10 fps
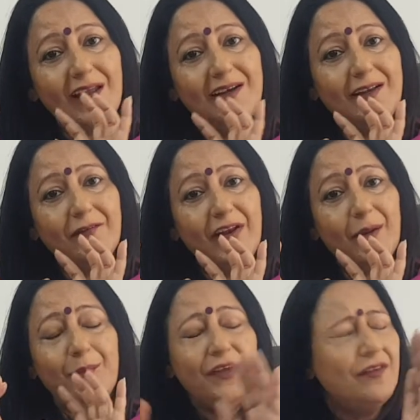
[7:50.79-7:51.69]
that
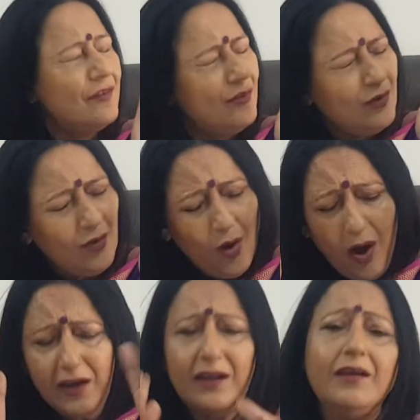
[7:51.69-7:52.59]
develops is
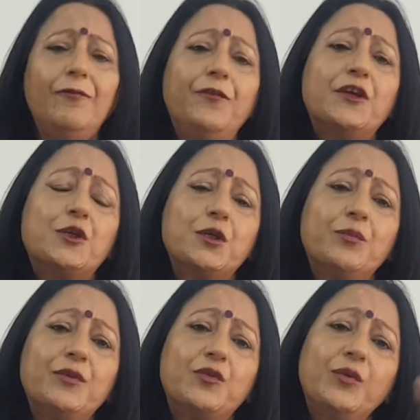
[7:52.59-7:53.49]
not a
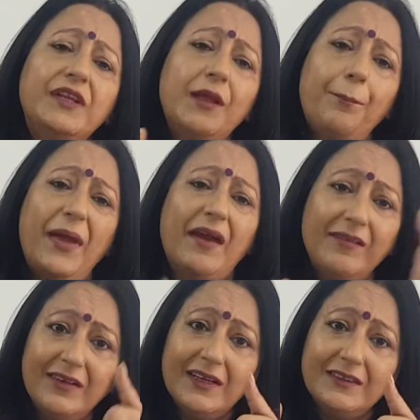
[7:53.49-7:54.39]
friction between a
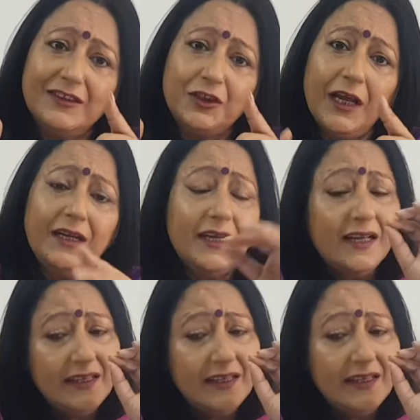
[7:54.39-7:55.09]
parent and a child.